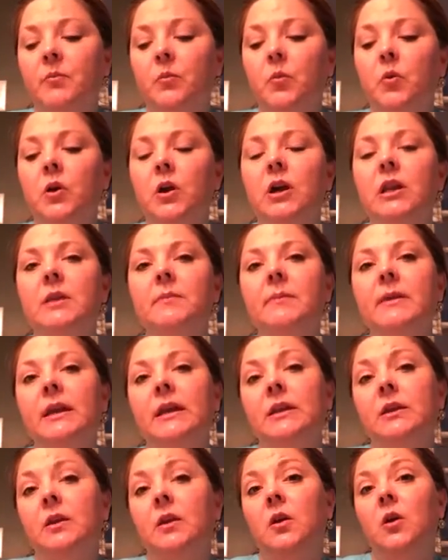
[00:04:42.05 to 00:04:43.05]
We're going to
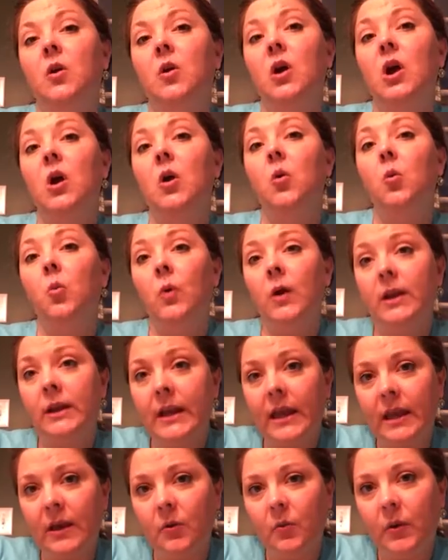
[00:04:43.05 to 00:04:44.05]
meet 1
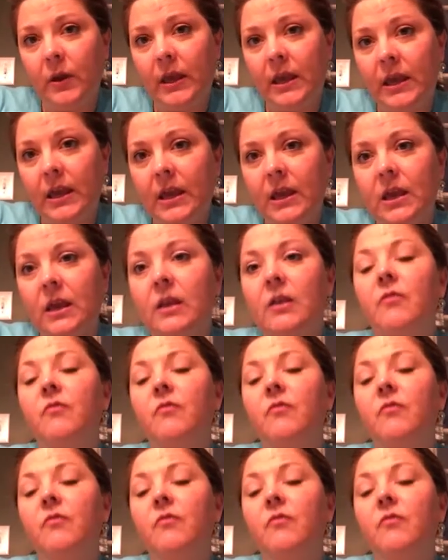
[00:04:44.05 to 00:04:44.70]
day a week